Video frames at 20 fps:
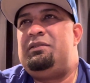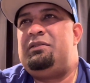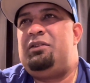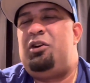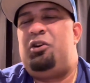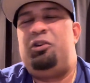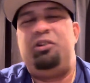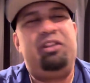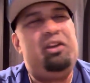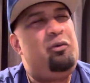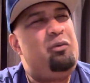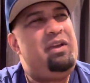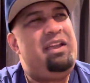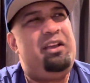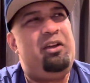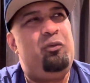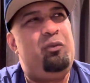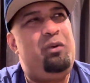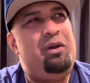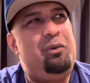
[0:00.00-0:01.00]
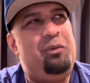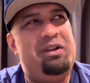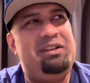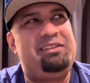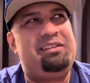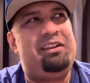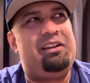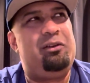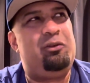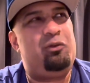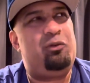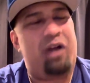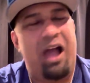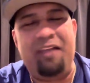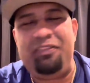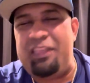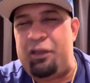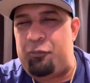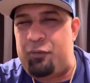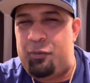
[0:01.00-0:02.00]
or did we went to I
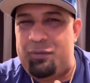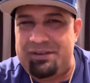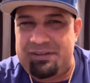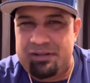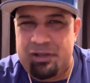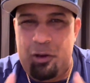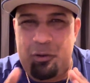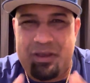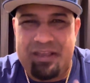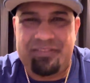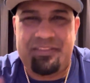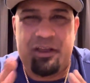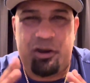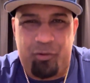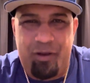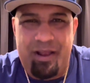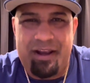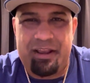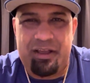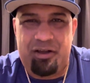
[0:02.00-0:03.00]
think we went to go get the credit